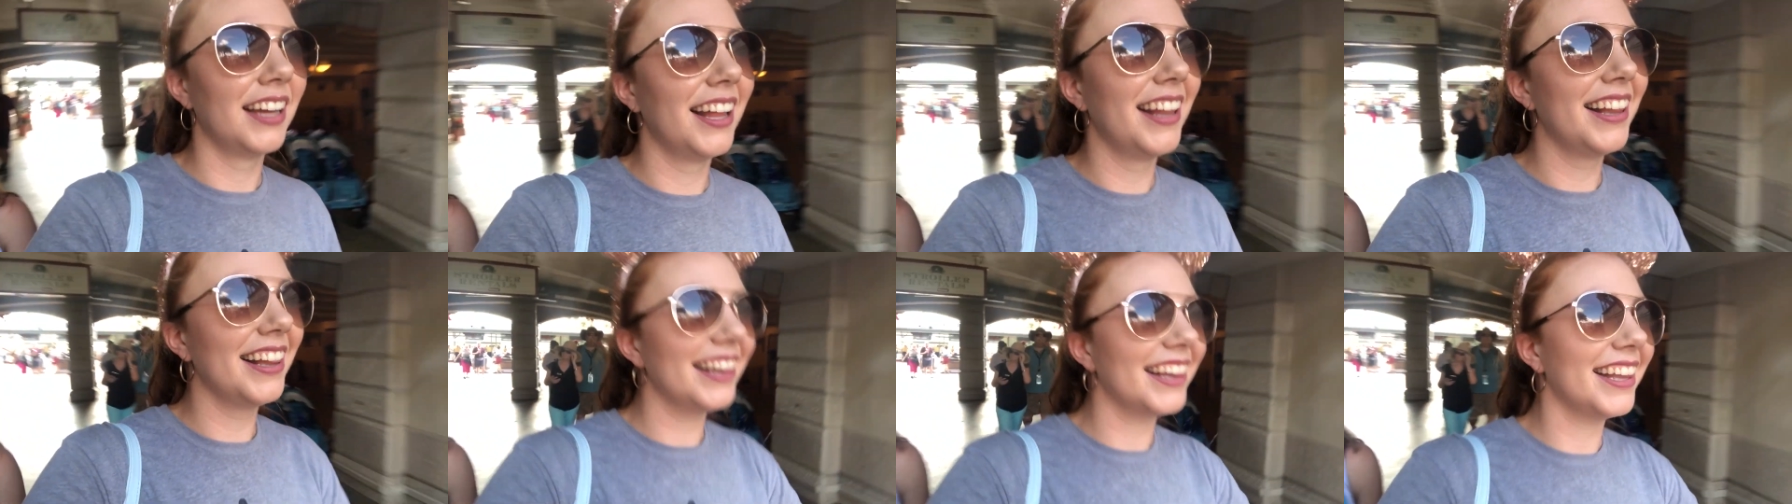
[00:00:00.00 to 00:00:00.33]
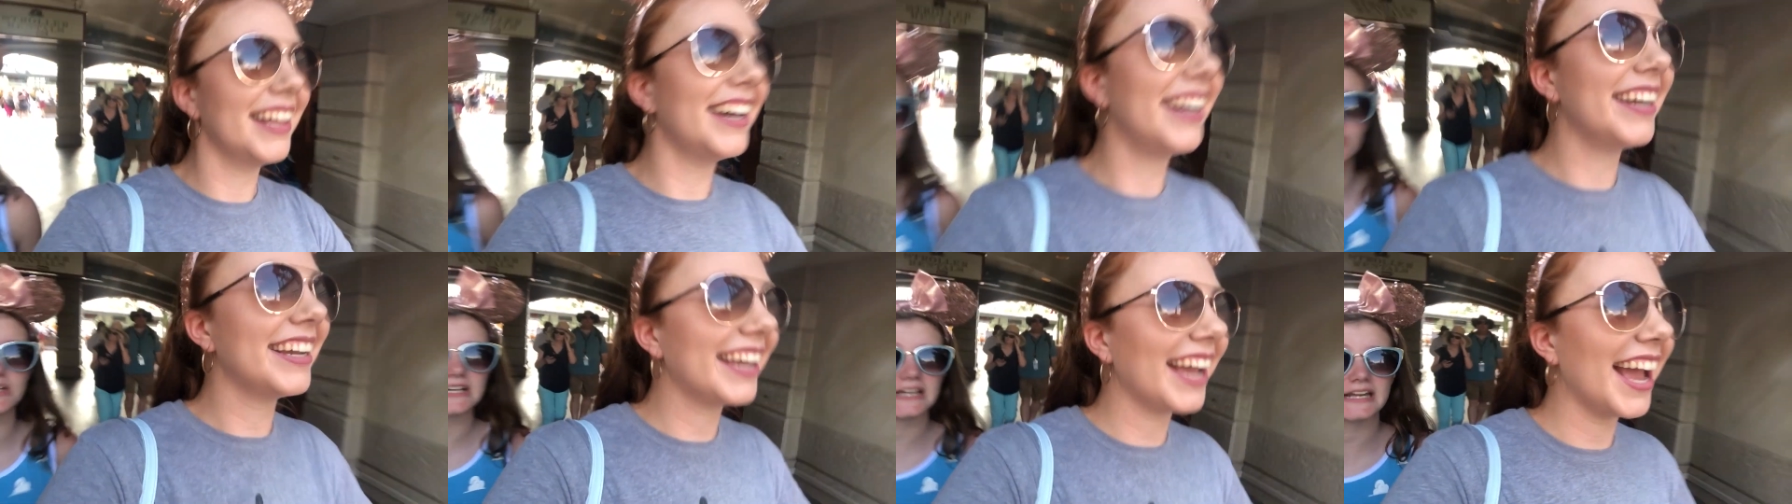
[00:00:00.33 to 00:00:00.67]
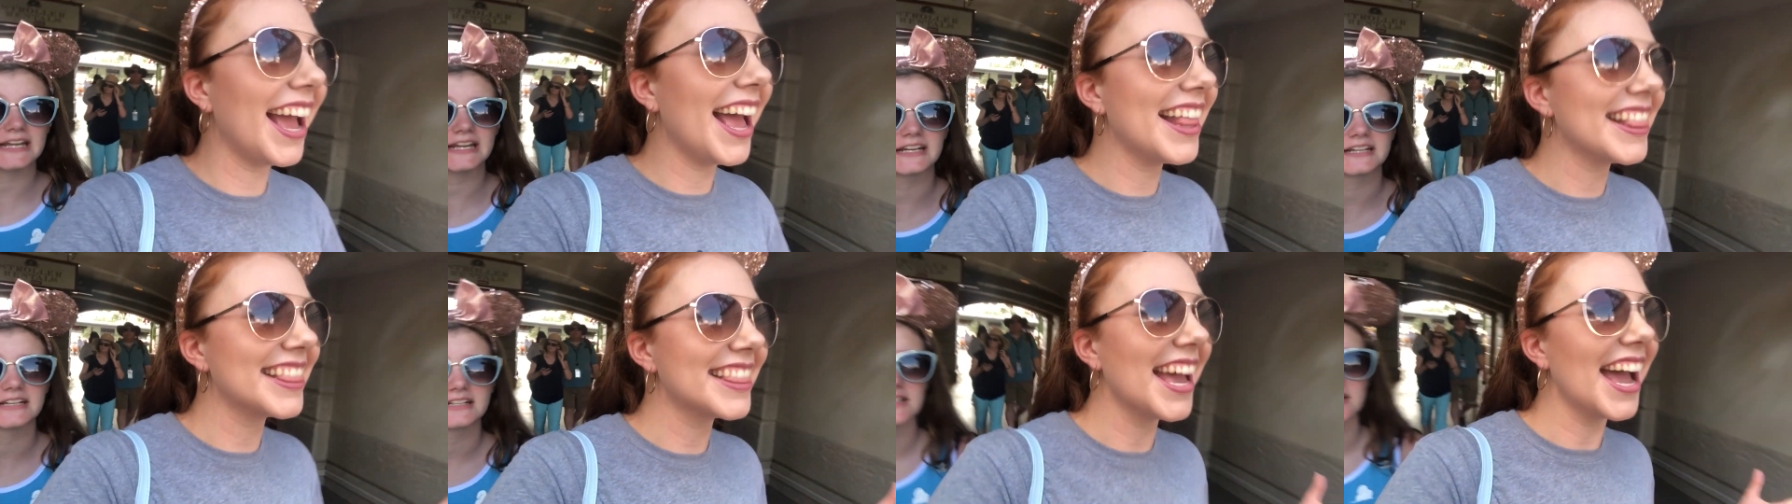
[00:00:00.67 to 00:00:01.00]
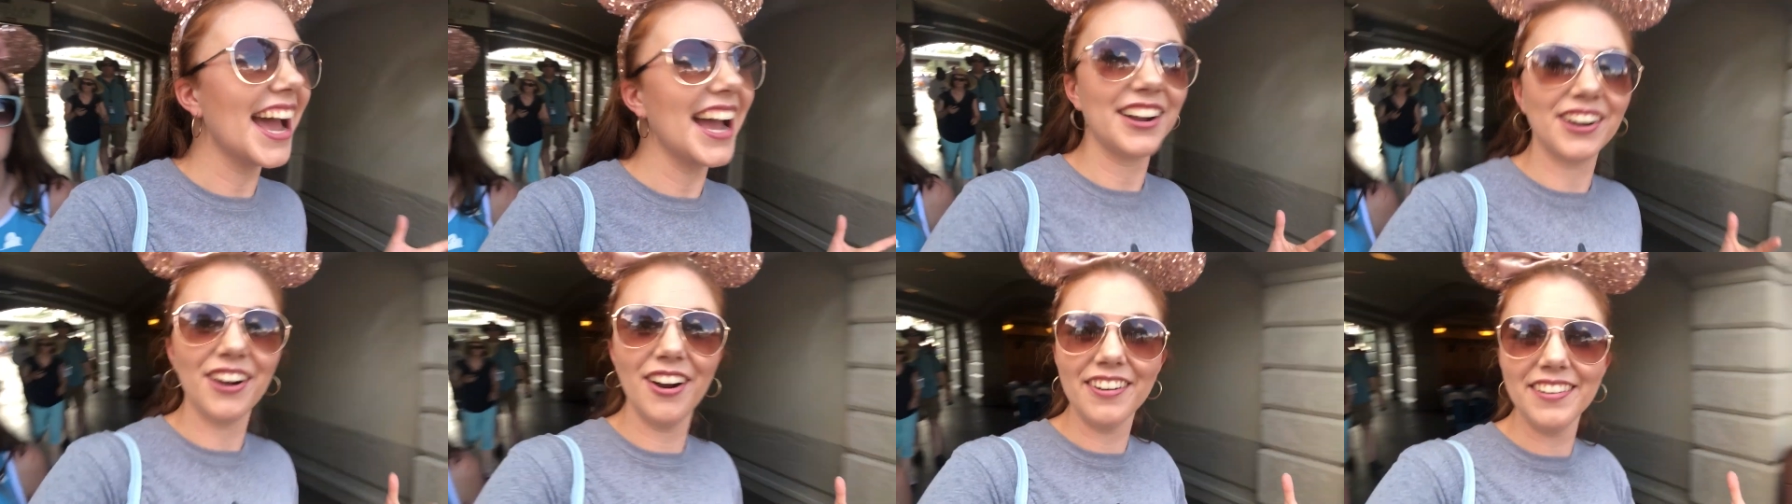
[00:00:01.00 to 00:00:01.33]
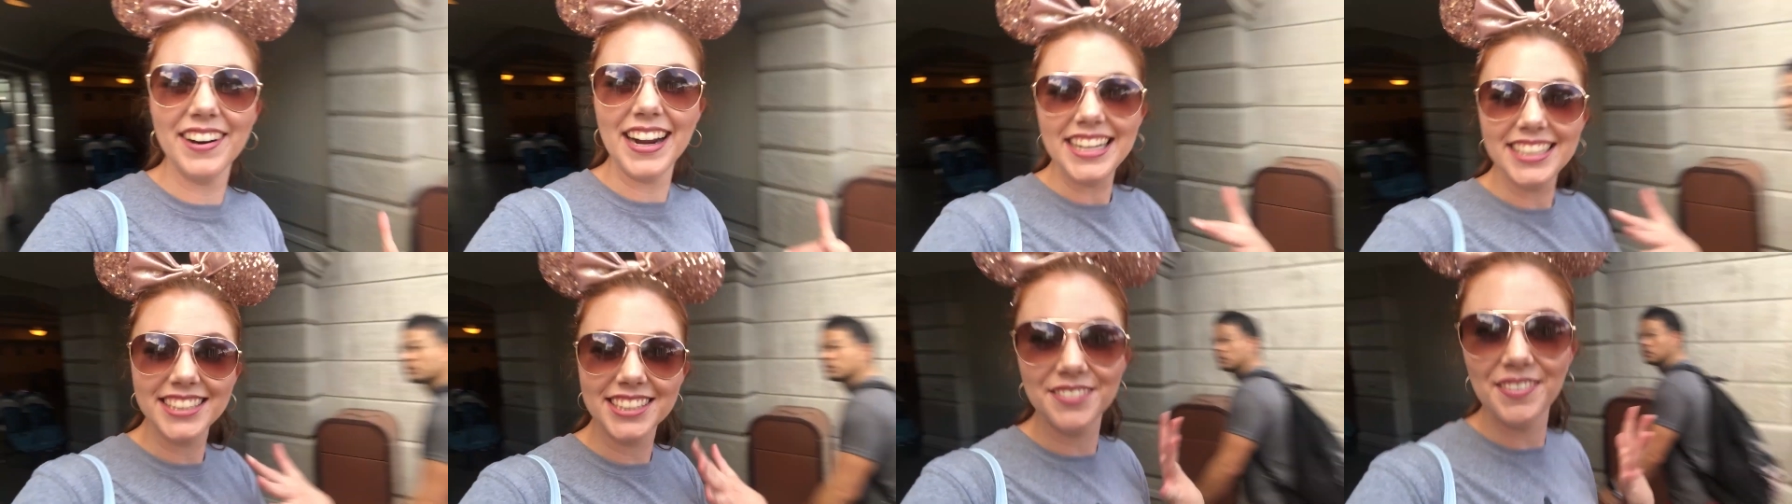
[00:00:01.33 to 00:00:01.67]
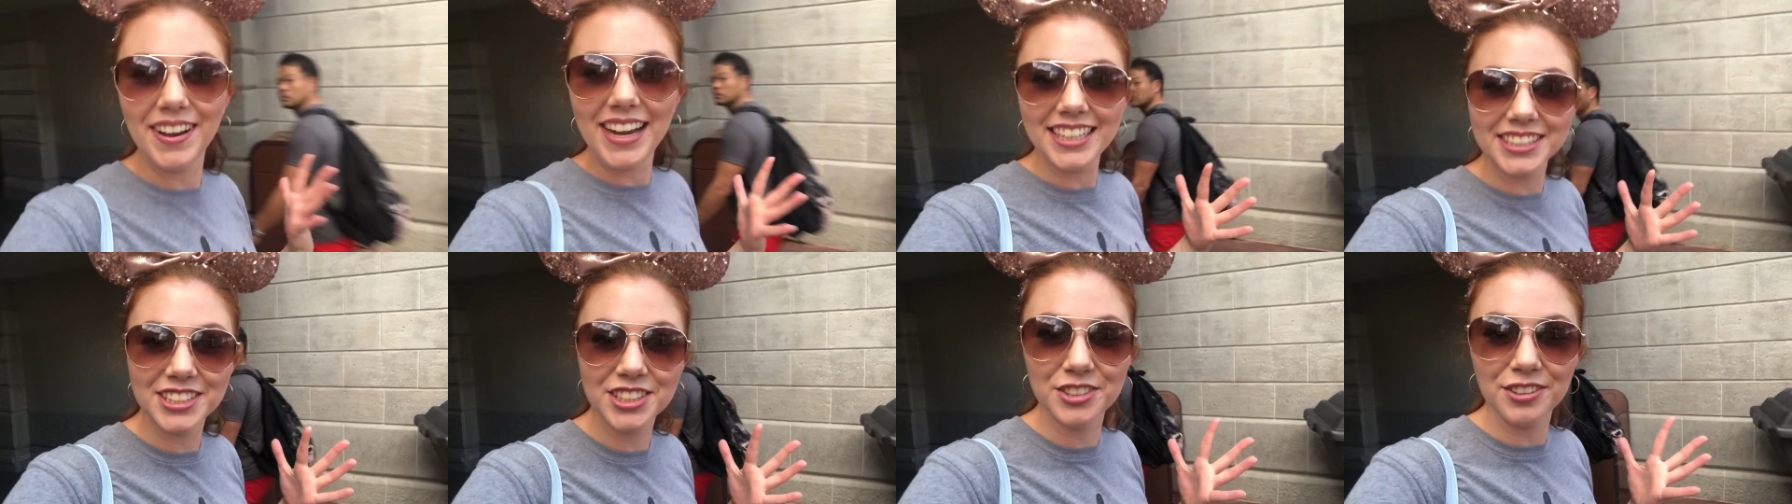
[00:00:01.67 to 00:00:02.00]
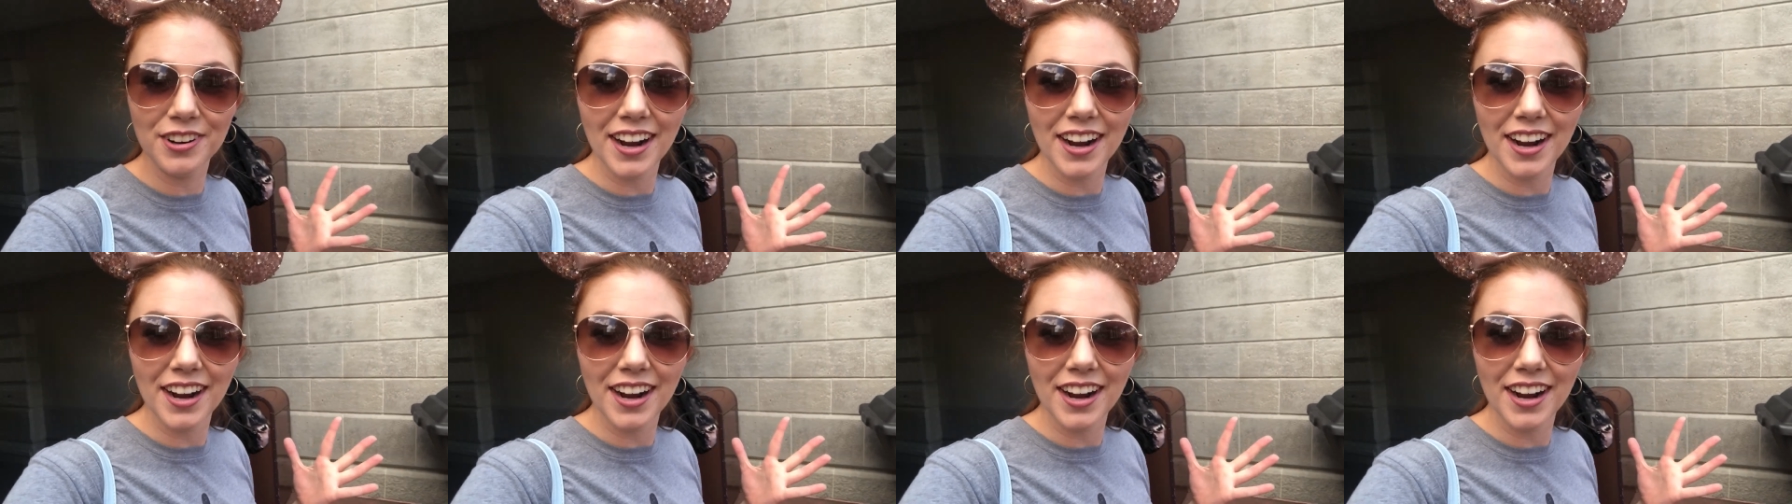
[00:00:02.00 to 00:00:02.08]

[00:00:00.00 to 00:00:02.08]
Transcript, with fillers: Oh, Look tree. at the Christmas